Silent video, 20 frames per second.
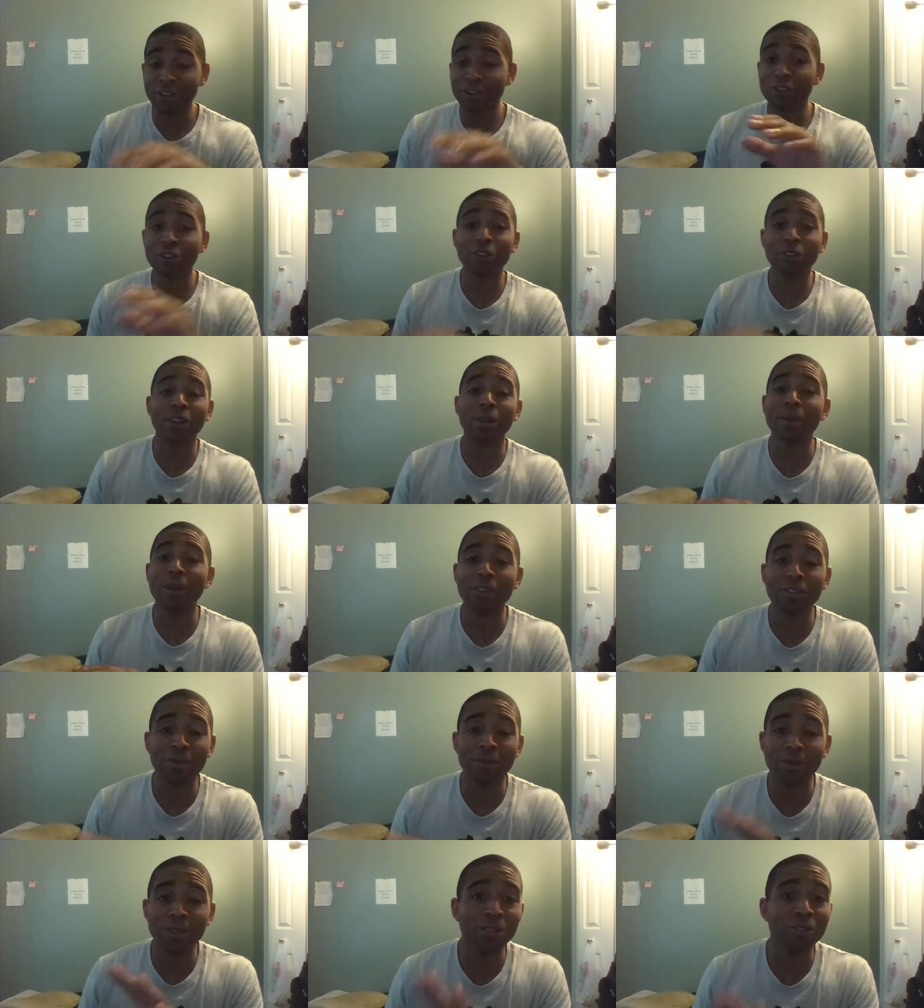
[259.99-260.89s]
and show her that I'm
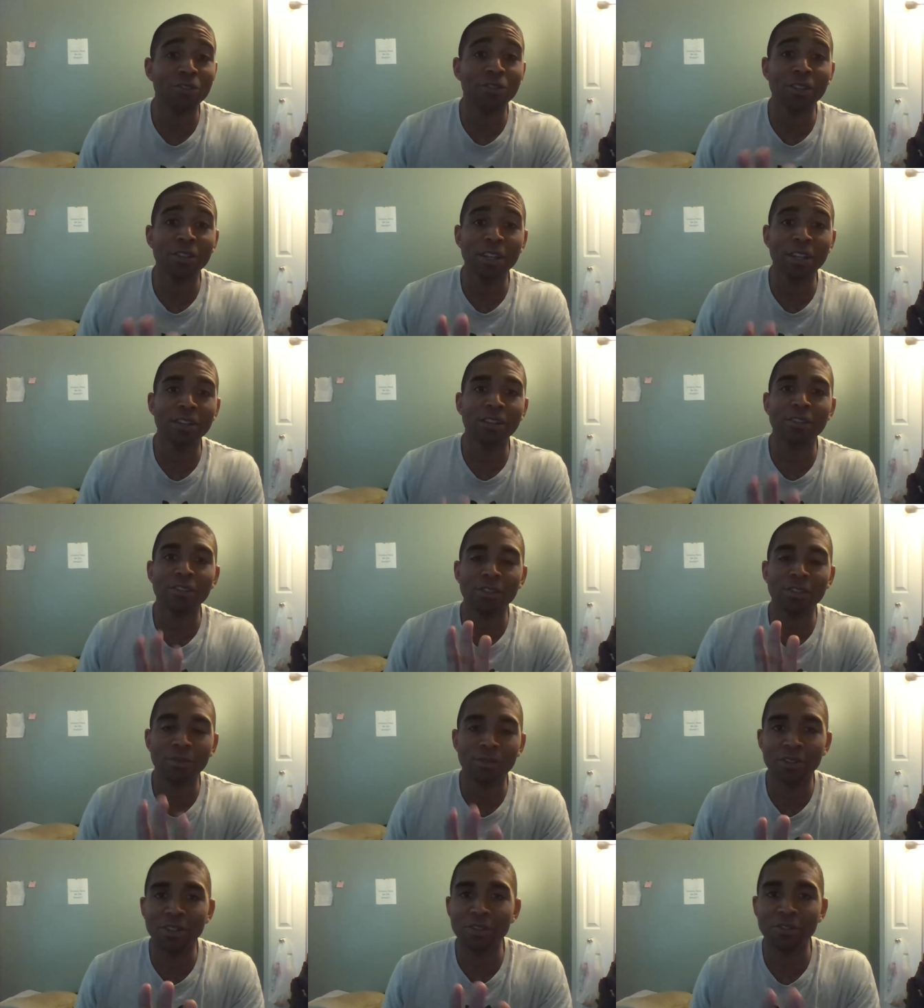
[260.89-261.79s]
not some
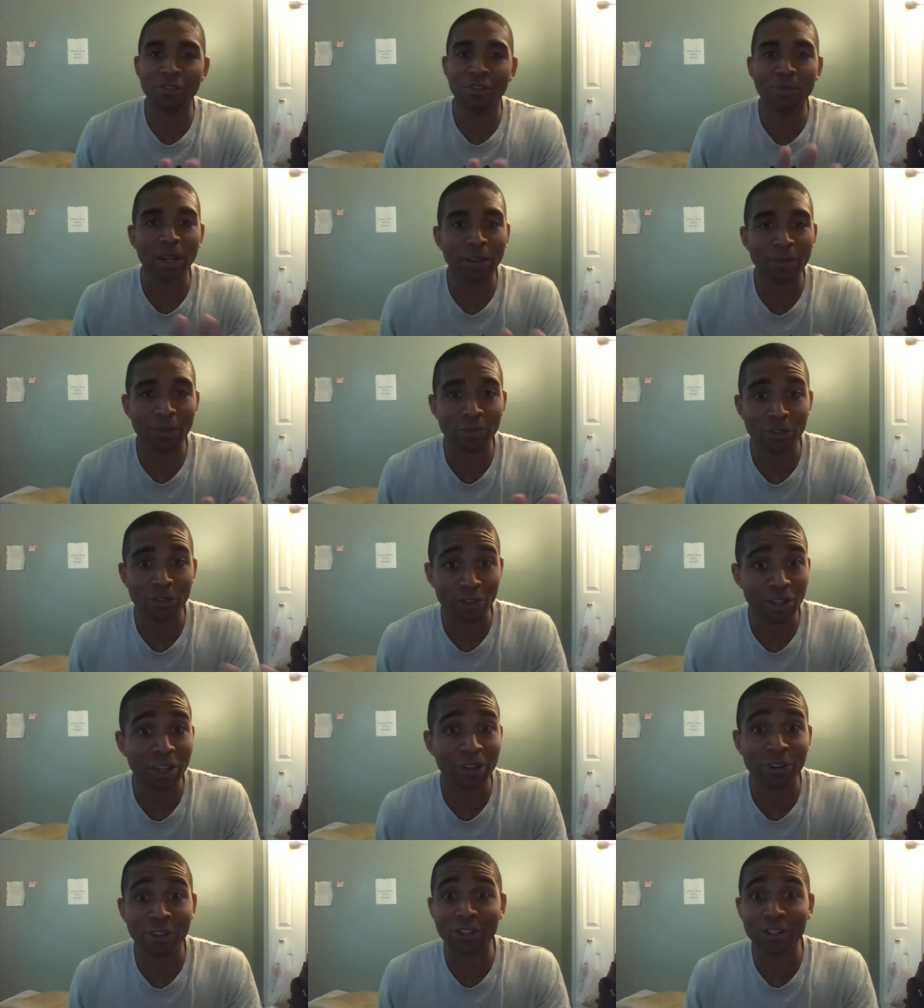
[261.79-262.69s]
disrespectful
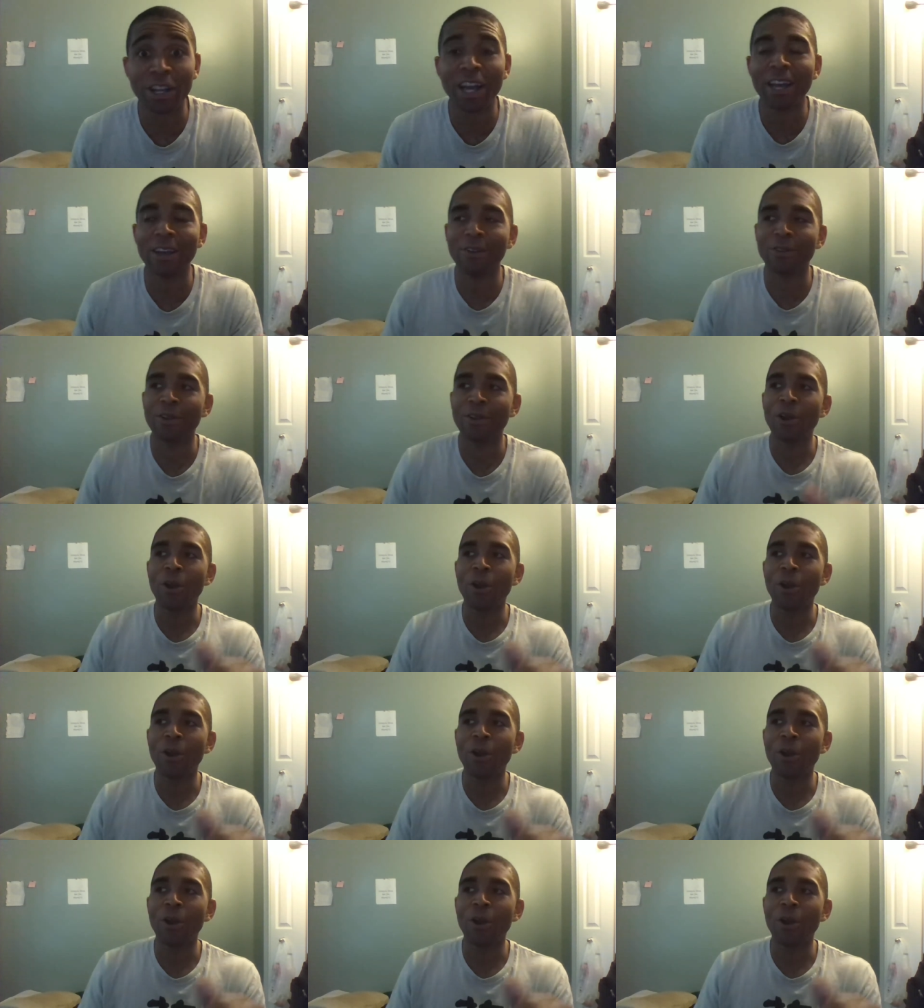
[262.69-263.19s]
son or child,